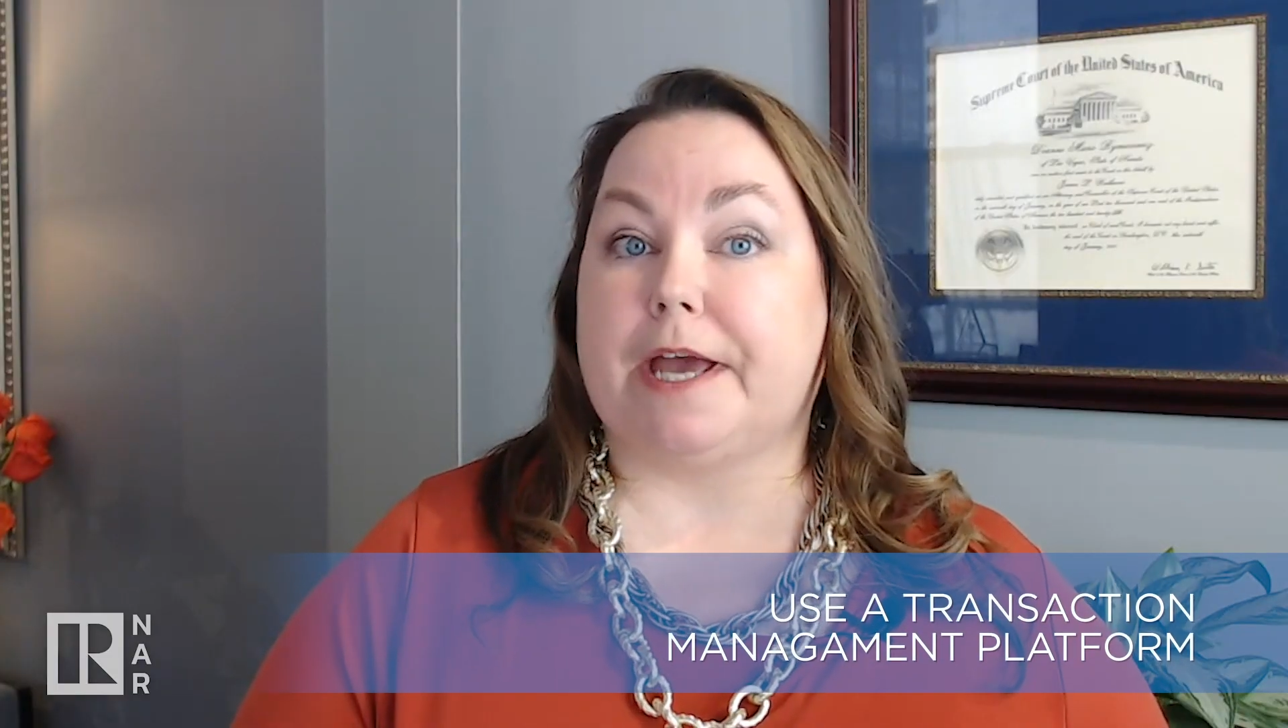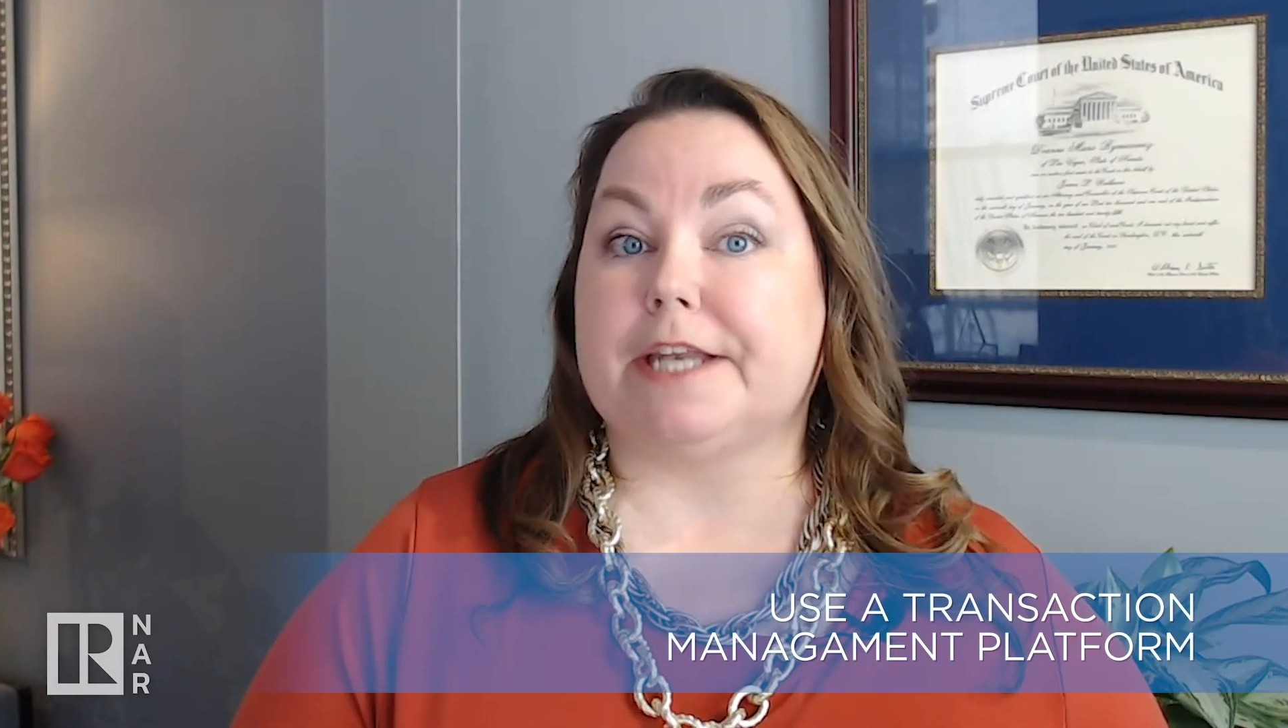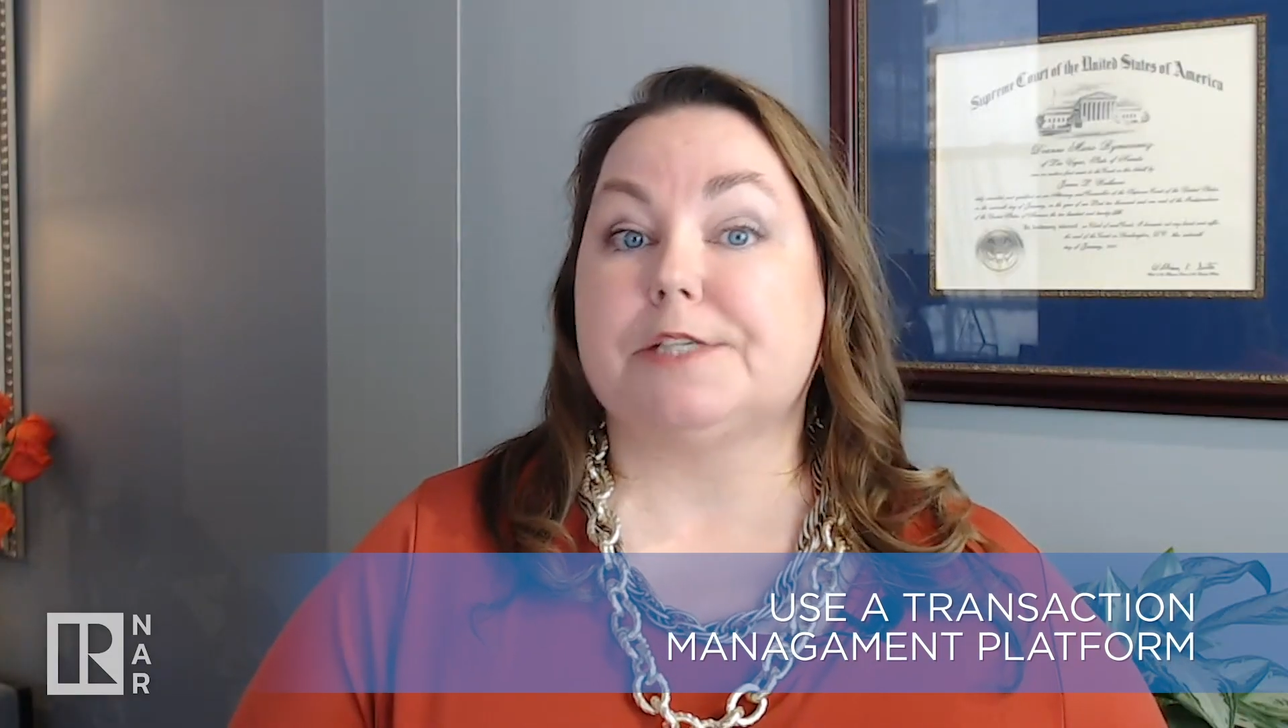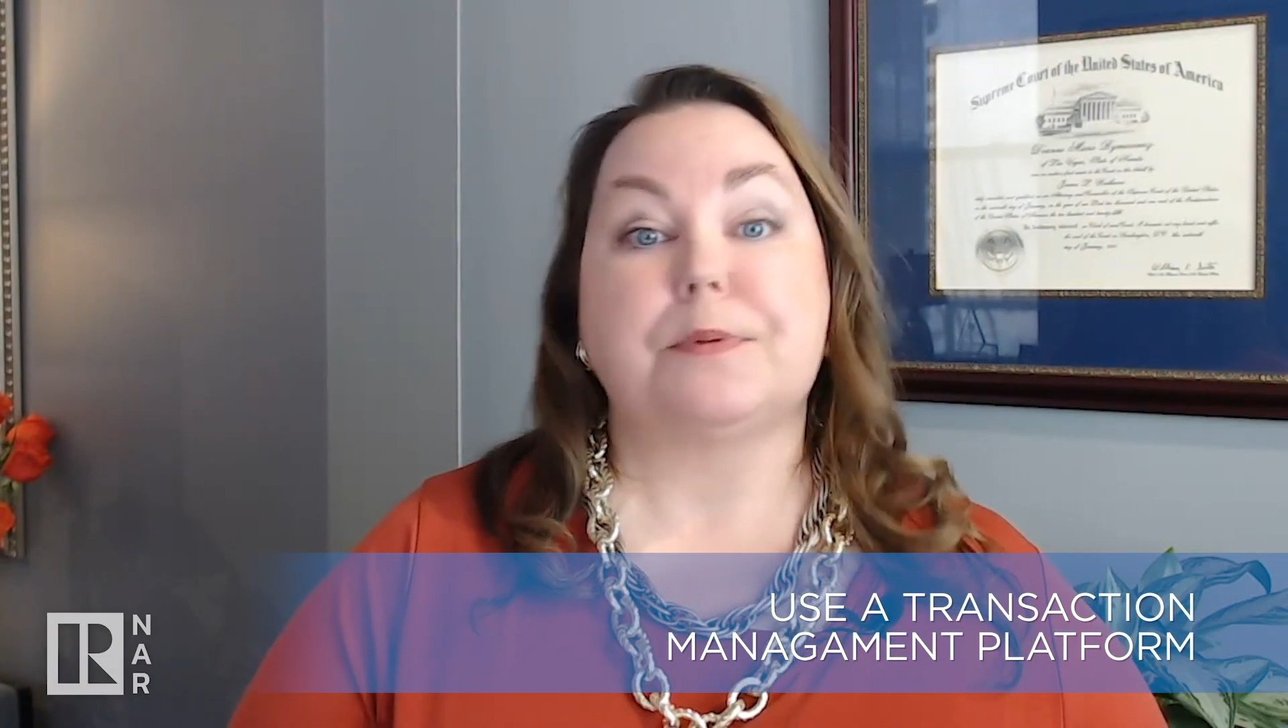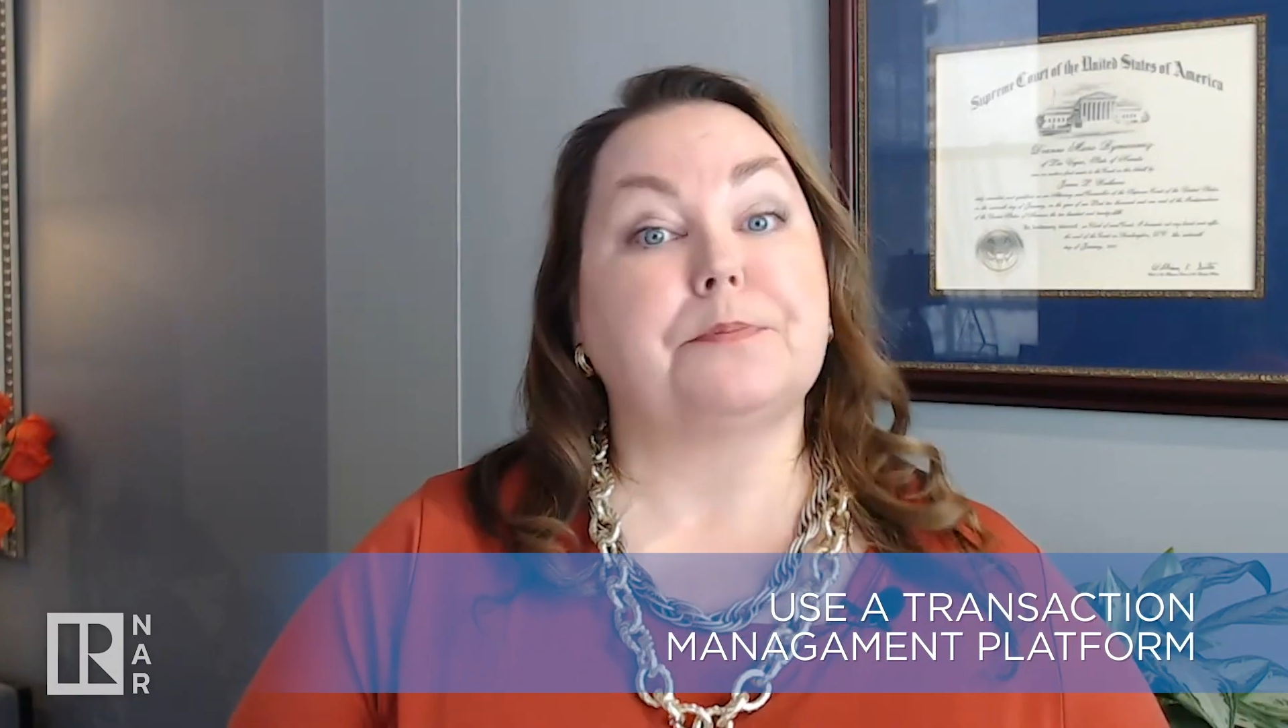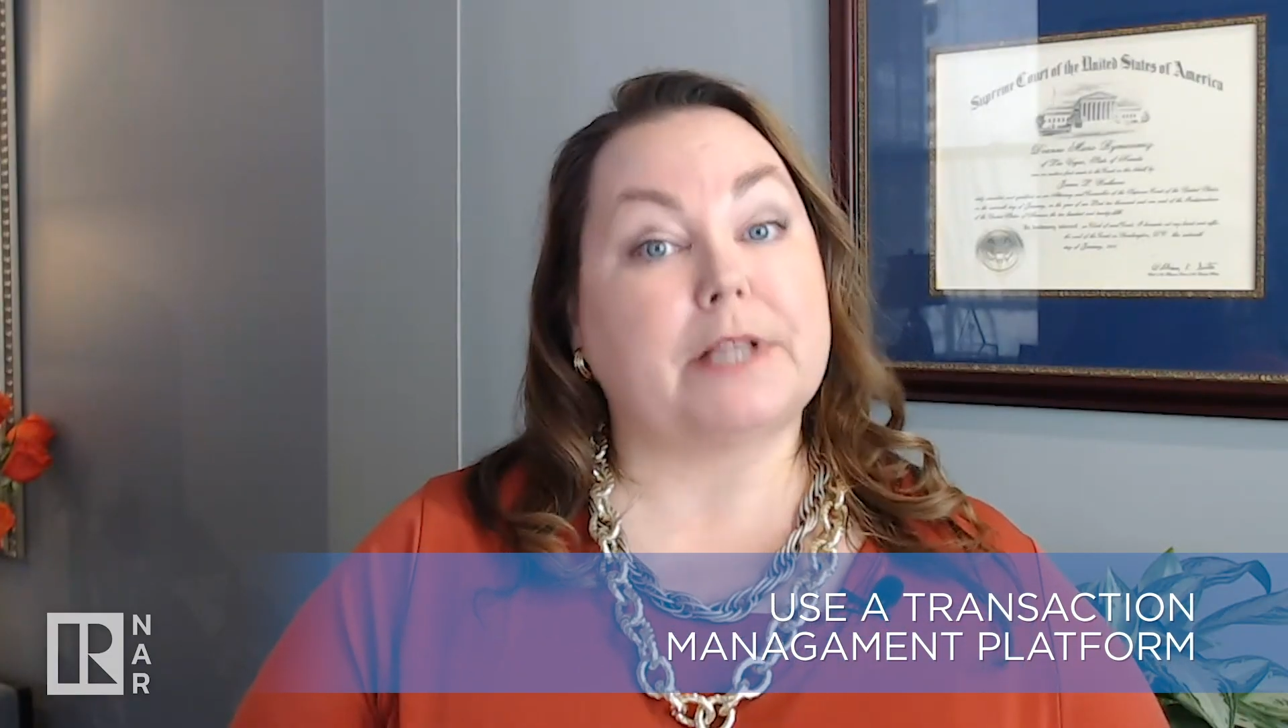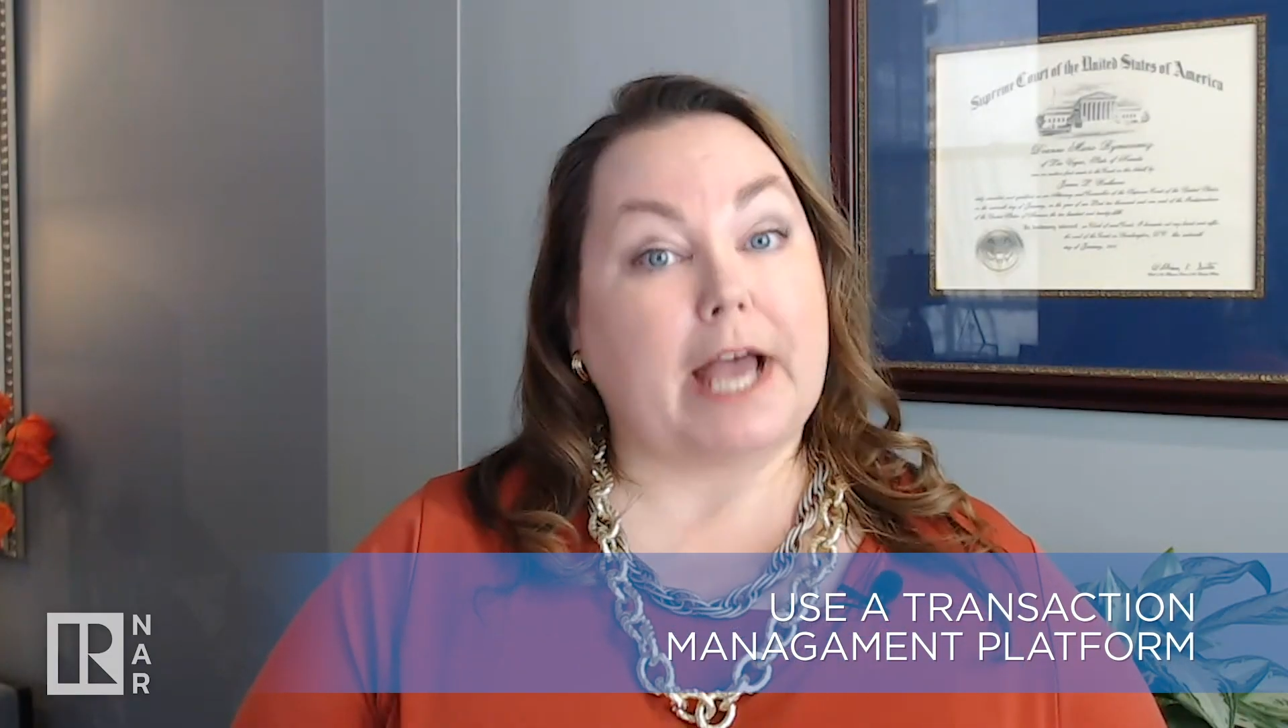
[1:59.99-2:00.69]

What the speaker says: management